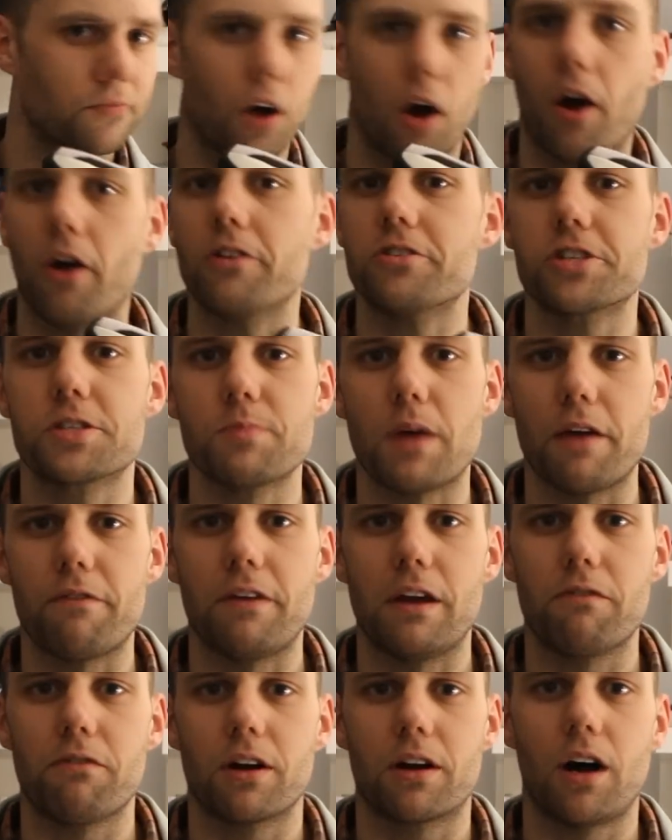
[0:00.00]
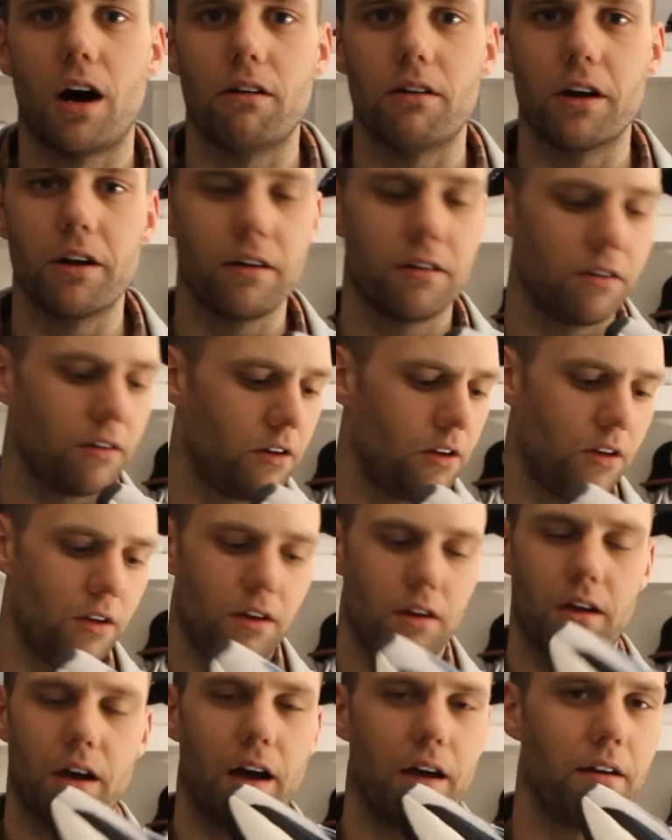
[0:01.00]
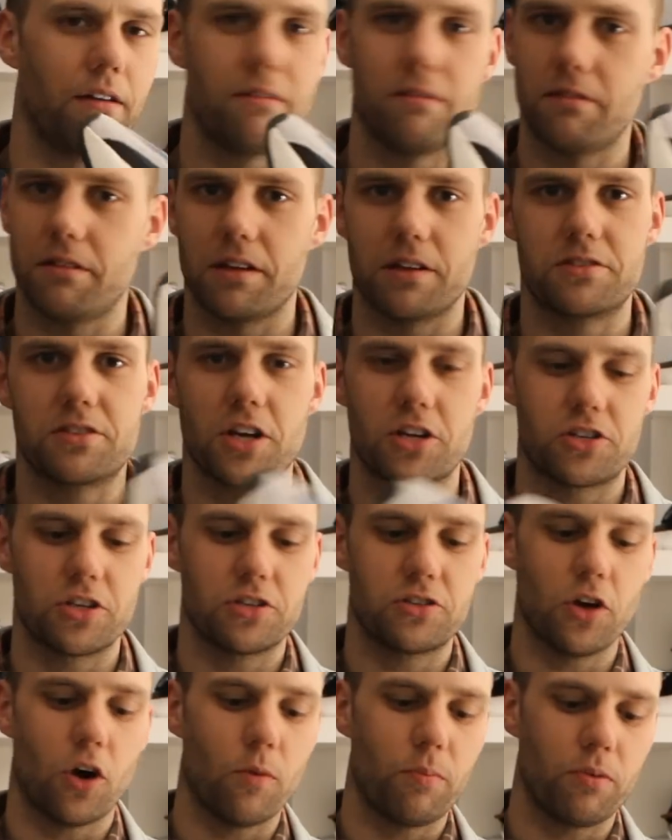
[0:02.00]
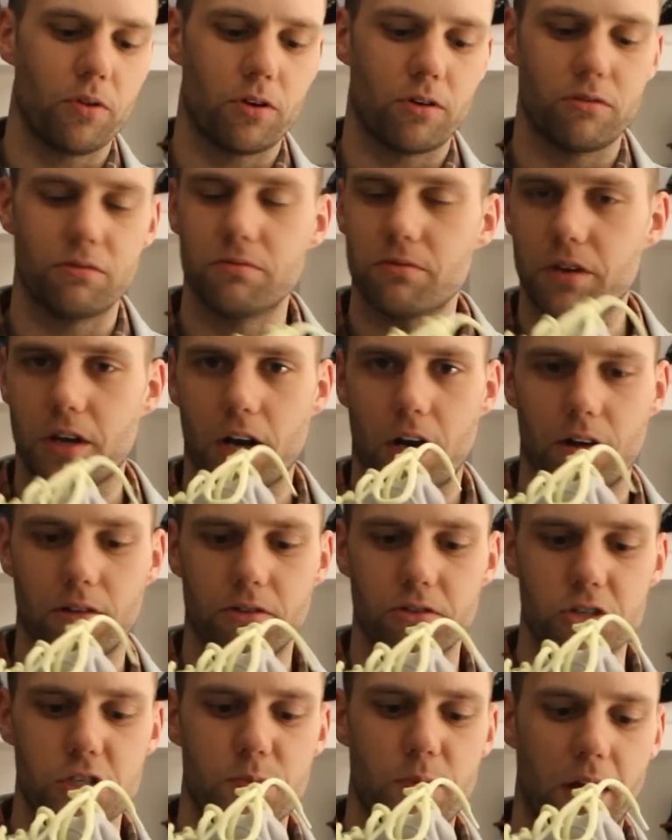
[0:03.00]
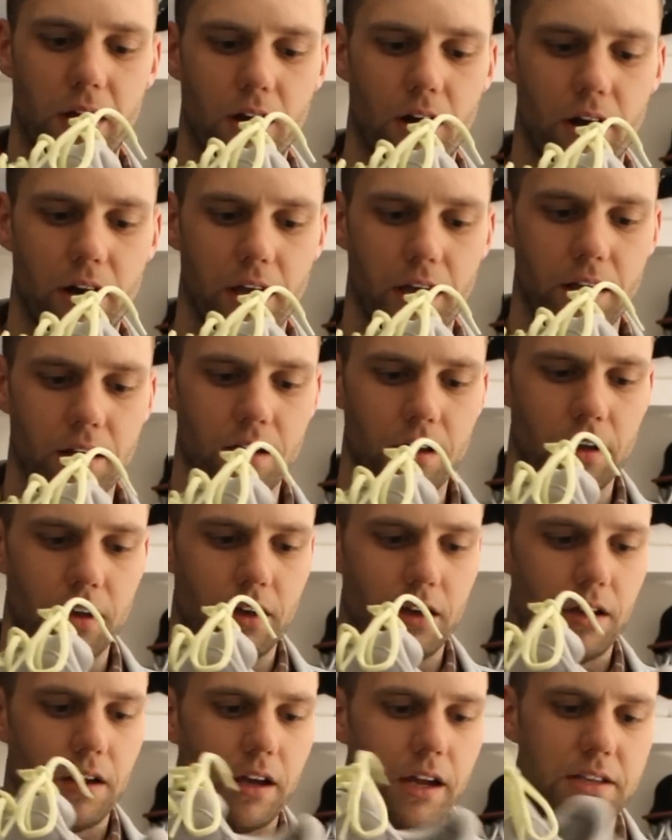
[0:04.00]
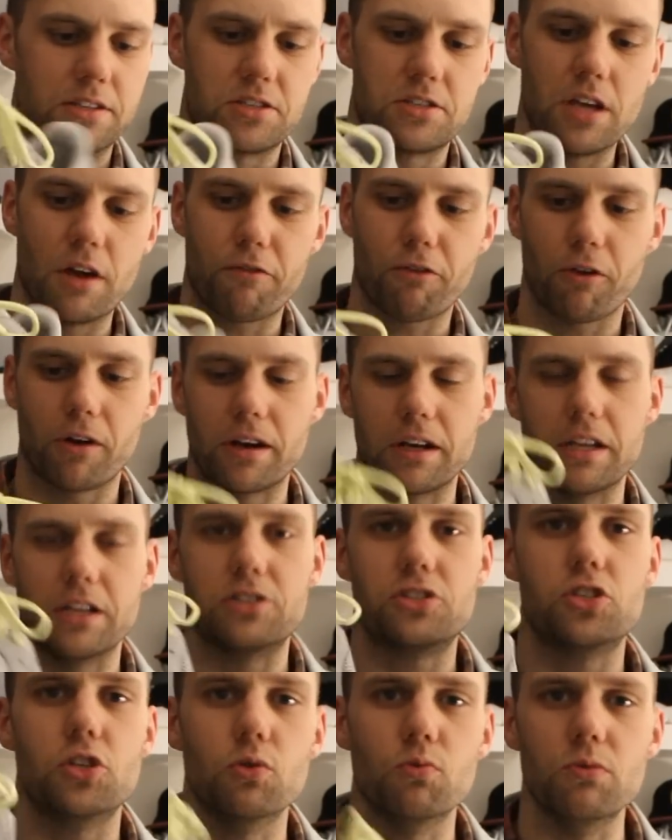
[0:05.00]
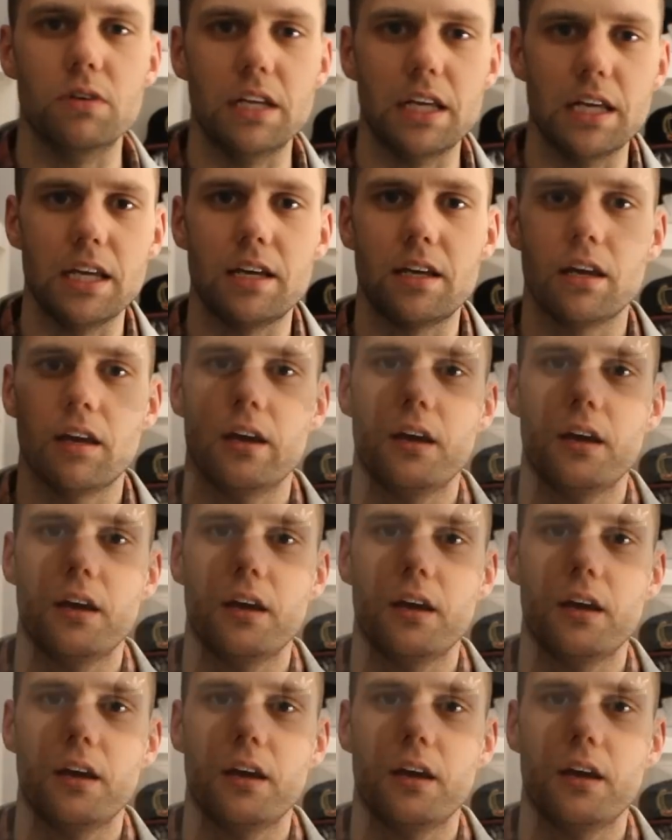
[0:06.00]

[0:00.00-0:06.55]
Orange is my favorite color. It's such a dope little, you know, little speck on it. It's different, it's unique.